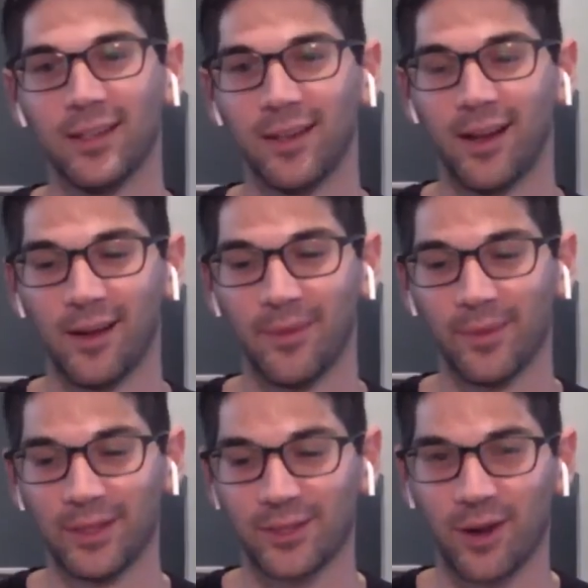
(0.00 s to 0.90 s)

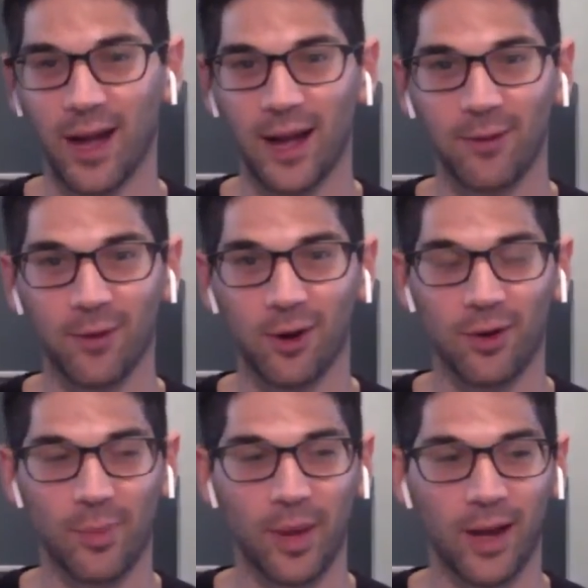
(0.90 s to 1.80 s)
And so I wrote
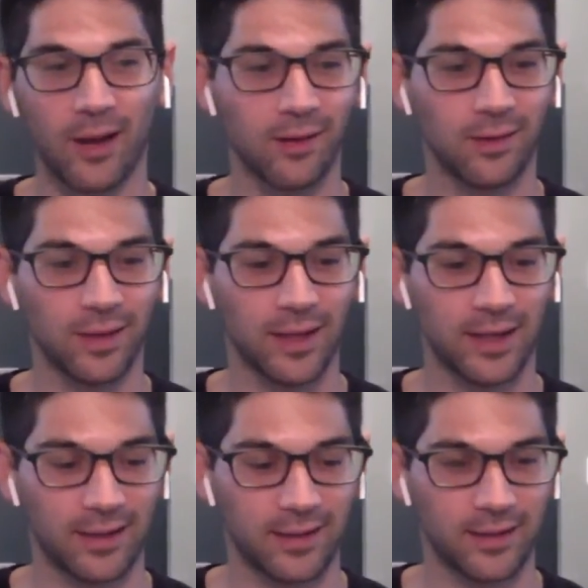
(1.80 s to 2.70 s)
about like
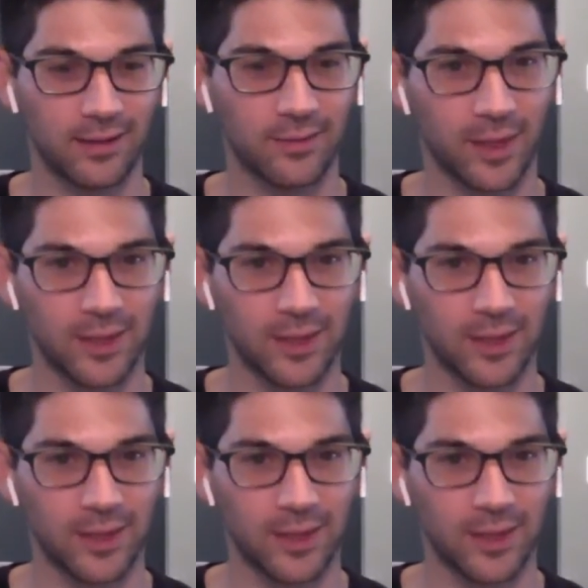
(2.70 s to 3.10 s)
my